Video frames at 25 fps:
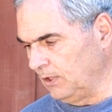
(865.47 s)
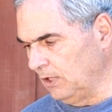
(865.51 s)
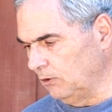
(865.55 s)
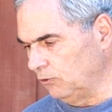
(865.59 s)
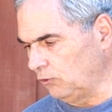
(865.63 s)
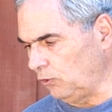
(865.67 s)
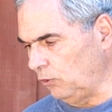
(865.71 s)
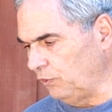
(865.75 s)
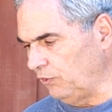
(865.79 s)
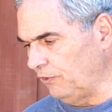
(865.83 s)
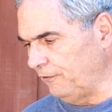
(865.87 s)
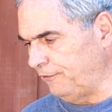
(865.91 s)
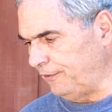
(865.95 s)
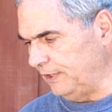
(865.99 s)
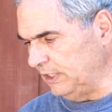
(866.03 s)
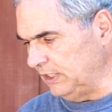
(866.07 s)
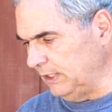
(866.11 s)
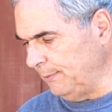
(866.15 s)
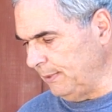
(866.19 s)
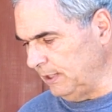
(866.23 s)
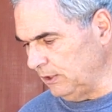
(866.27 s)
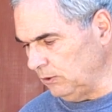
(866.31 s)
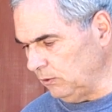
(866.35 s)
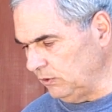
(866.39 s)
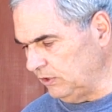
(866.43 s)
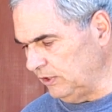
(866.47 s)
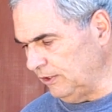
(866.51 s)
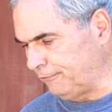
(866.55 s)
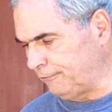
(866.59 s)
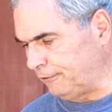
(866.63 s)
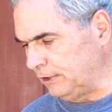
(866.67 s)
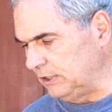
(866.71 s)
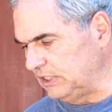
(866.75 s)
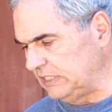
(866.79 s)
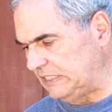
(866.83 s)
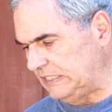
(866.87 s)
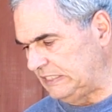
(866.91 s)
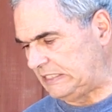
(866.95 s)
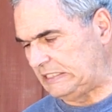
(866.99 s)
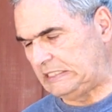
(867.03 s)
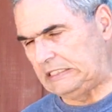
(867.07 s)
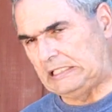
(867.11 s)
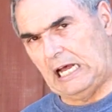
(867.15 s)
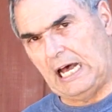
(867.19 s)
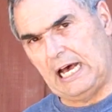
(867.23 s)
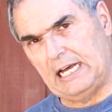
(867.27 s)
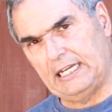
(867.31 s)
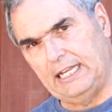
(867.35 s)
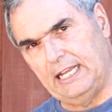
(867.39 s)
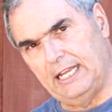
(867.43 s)
So the fundamental difference is
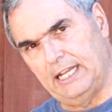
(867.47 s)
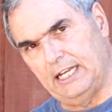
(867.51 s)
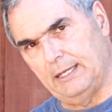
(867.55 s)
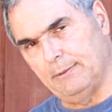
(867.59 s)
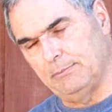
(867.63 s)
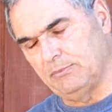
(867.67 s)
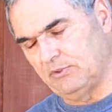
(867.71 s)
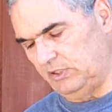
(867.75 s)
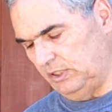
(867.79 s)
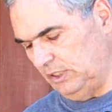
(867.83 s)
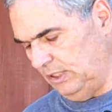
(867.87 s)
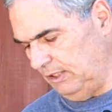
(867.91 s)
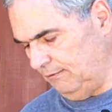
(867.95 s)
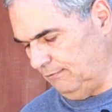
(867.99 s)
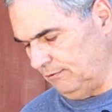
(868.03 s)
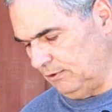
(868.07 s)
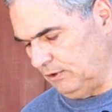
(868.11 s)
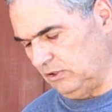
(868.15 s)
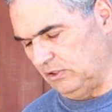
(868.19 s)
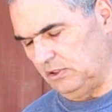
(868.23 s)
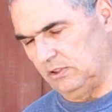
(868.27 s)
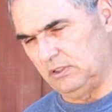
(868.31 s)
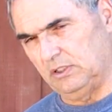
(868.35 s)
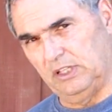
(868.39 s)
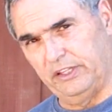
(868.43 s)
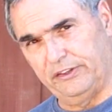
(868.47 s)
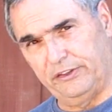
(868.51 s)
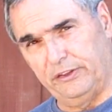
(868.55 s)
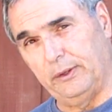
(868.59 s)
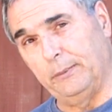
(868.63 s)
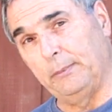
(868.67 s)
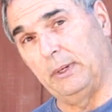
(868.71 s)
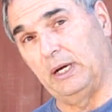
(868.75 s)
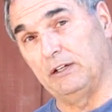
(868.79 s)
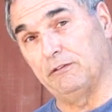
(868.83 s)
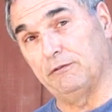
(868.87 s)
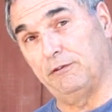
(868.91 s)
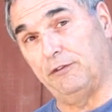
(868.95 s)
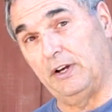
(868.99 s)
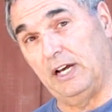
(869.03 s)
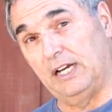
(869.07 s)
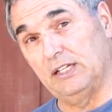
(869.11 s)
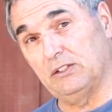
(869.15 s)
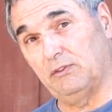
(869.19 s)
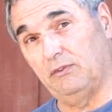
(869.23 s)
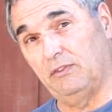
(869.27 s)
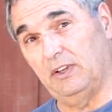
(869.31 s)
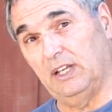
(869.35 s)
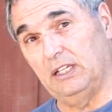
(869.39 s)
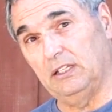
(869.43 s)
not NMC versus lithium iron
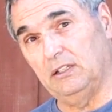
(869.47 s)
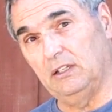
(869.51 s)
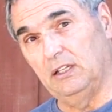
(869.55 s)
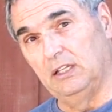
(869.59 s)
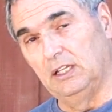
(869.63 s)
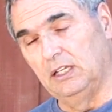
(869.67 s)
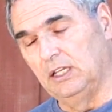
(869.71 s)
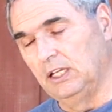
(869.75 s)
phosphate.